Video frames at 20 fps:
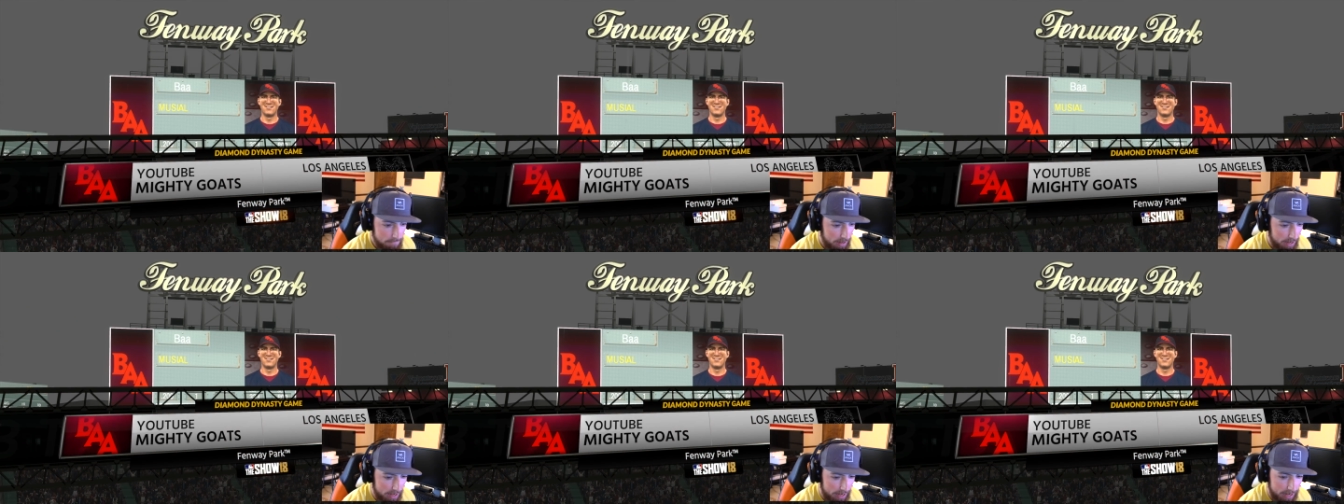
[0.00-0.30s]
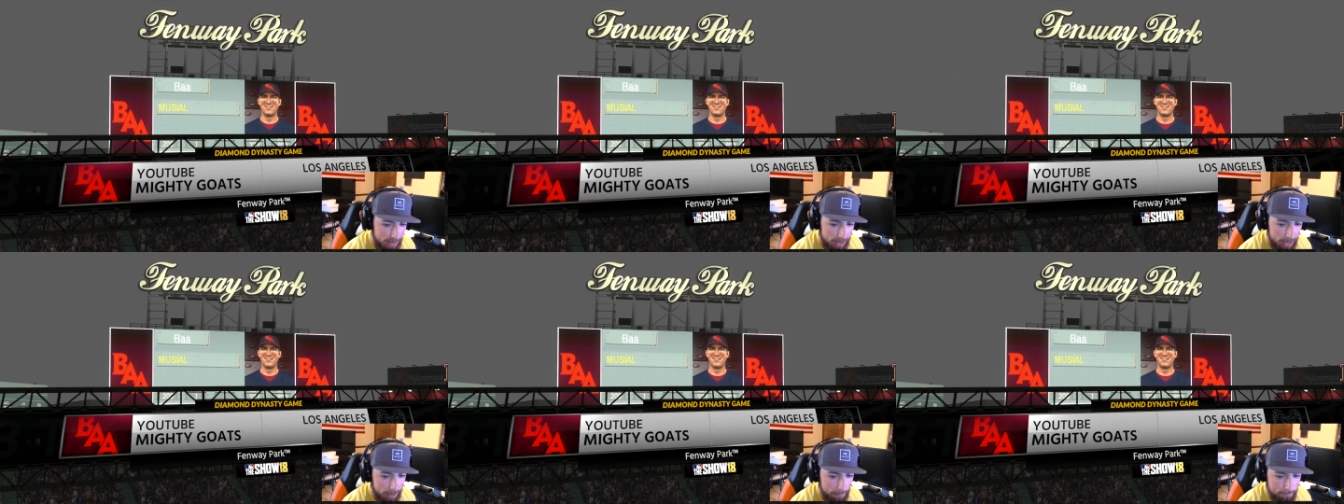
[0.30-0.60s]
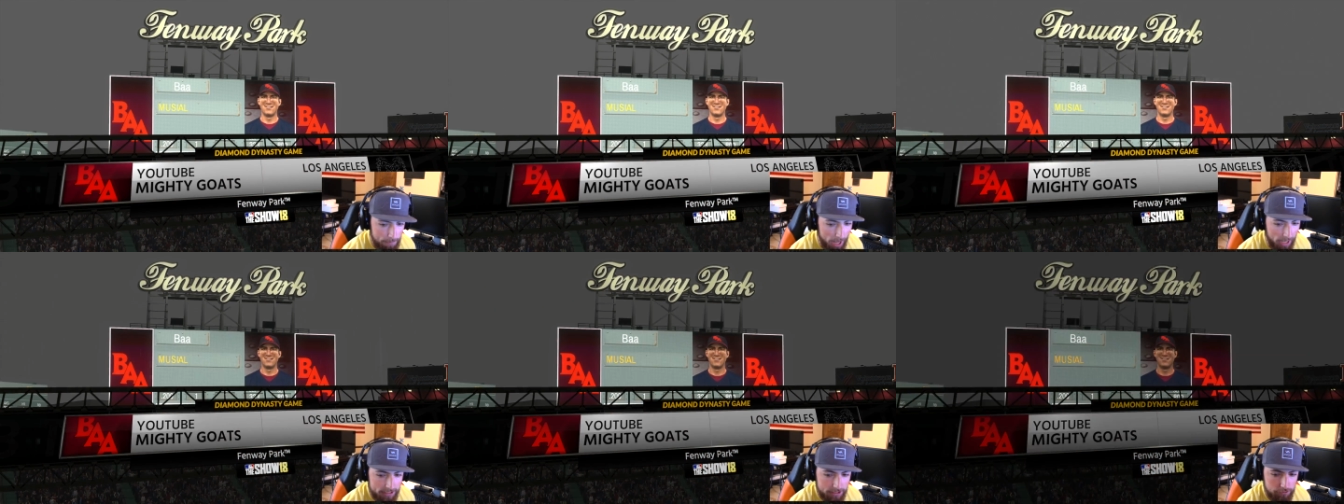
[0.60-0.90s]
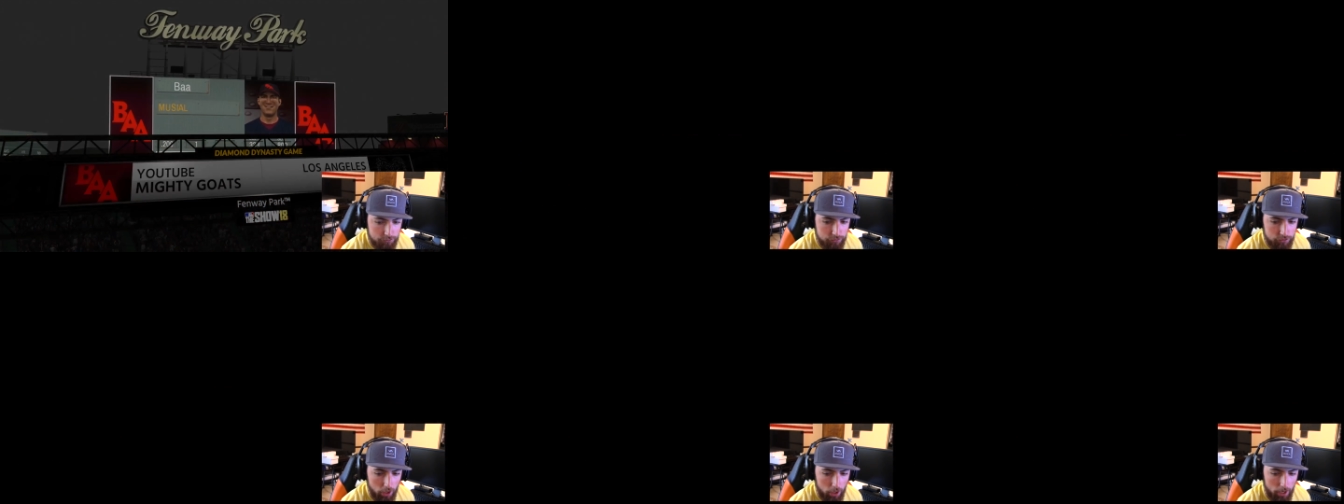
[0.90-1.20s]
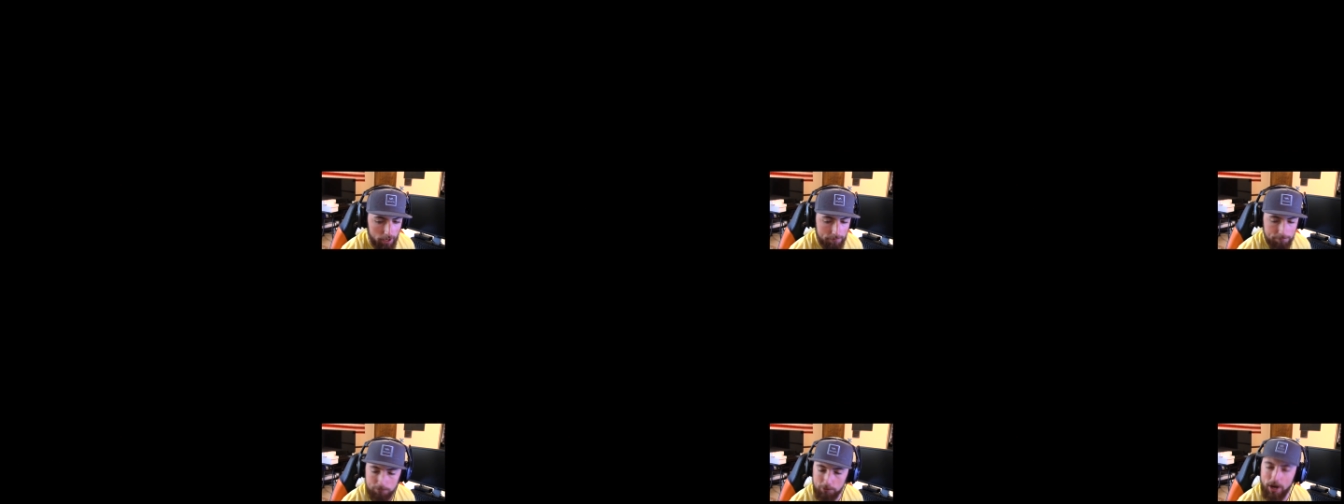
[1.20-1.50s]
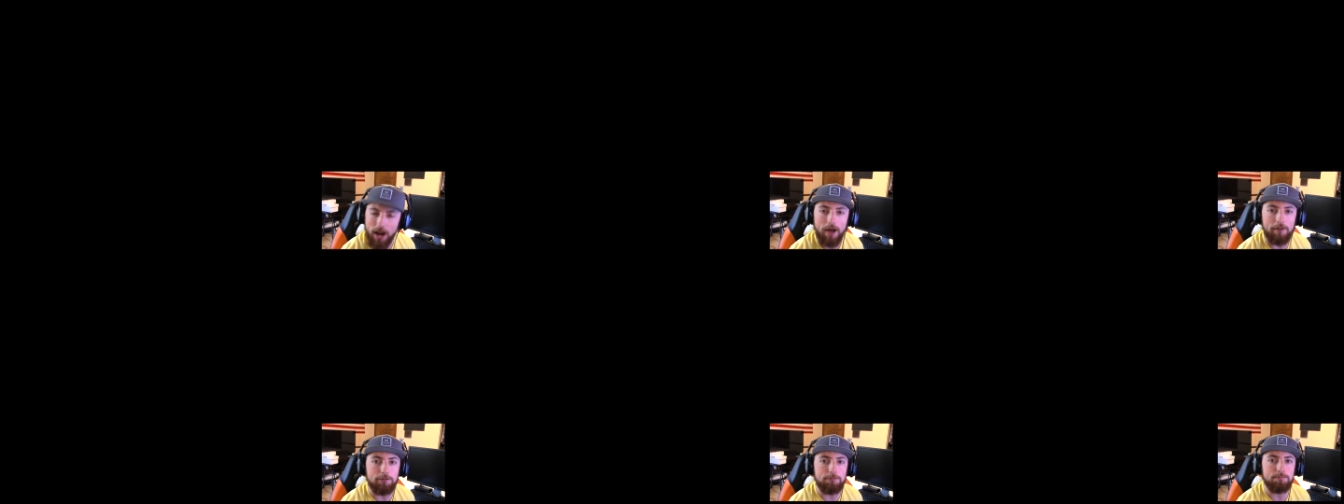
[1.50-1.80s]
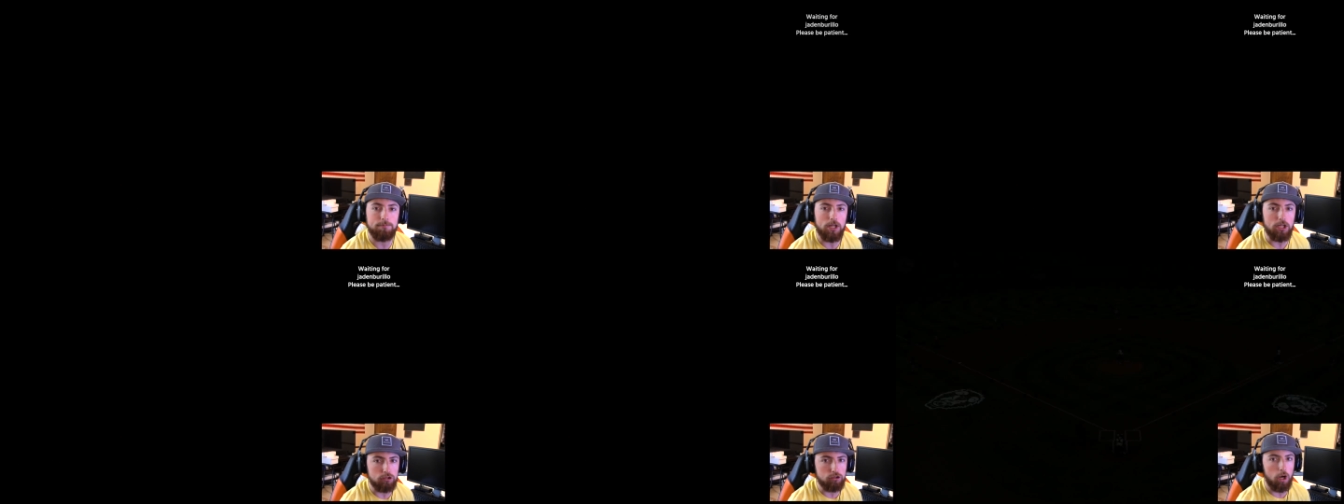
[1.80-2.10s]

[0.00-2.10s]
I'm not going to show it. Whatever. Let's